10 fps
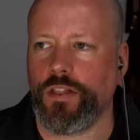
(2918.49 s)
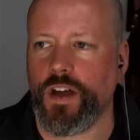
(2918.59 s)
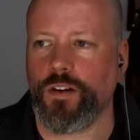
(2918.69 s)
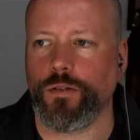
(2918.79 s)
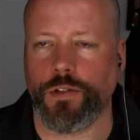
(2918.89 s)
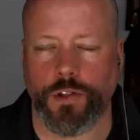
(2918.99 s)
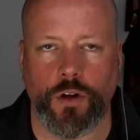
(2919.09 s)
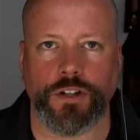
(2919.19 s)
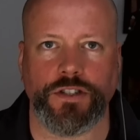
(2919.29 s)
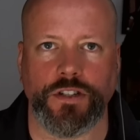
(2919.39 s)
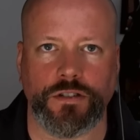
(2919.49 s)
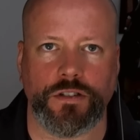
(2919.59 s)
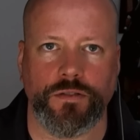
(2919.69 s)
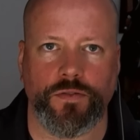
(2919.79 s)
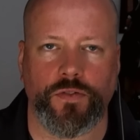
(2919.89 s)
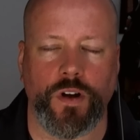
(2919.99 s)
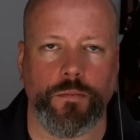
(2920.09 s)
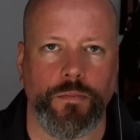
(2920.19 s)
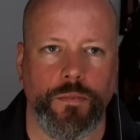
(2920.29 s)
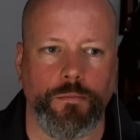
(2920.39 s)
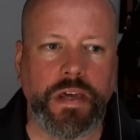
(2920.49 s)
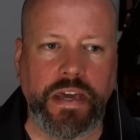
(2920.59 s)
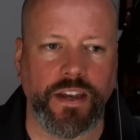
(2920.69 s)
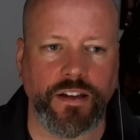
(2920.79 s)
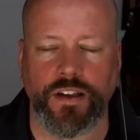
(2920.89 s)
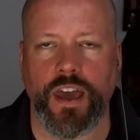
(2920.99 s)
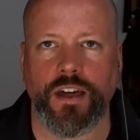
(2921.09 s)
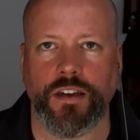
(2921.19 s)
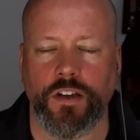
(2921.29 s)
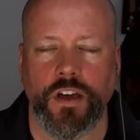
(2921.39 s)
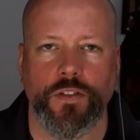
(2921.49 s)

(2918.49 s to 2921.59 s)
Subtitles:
their launches from beginning to end.